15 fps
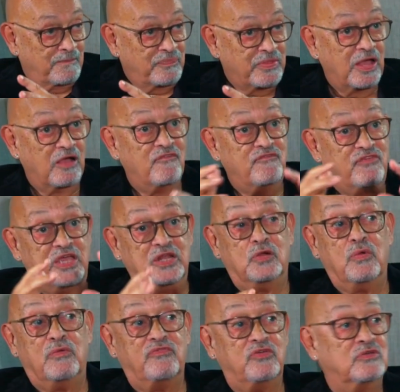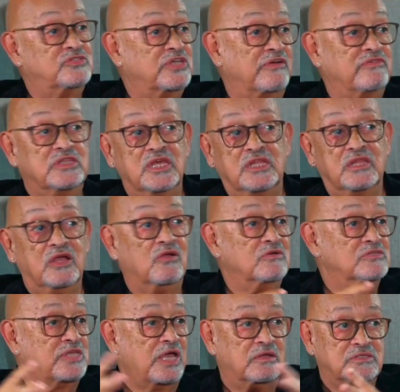Yes. Vita reviews everything that
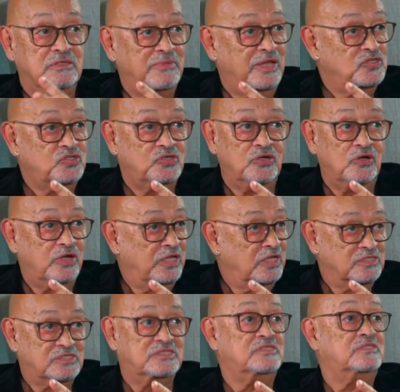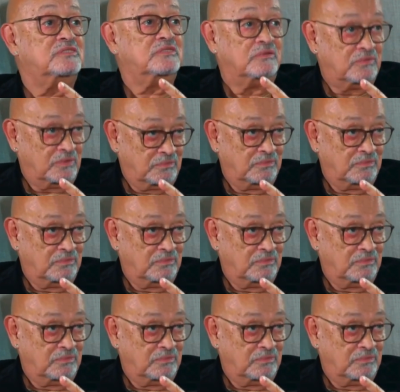goes out to make sure it's